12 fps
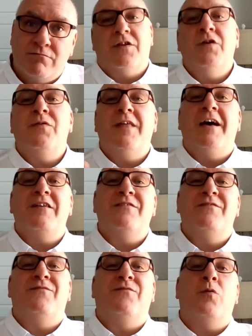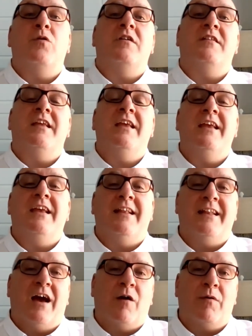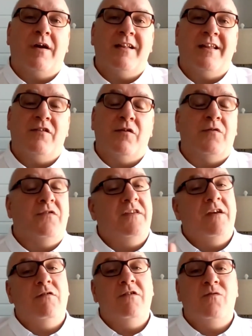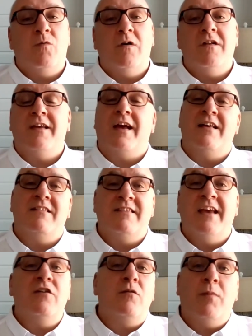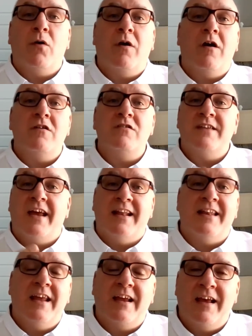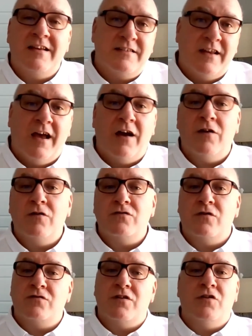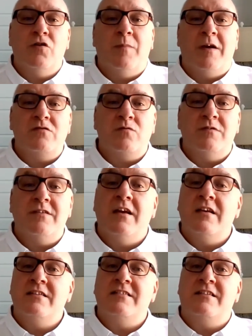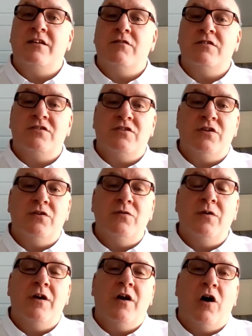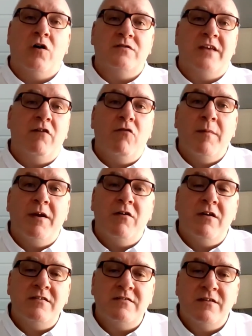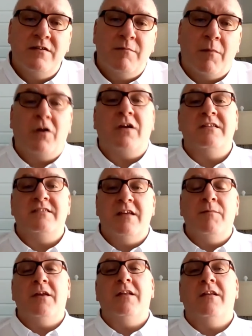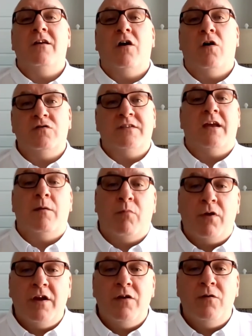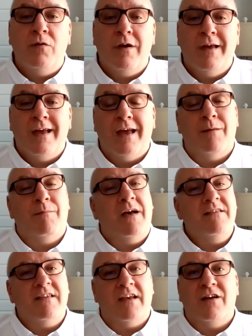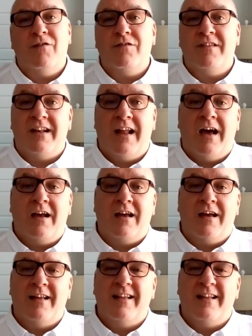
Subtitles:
2014, now we're heading into Series 1. You got Xander Bogaerts and Nick Castellanos. Those are the 2 best ones. Series 2, Jose Ramirez, Marcus Semien, Jose Abreu, and Masahiro Tanaka.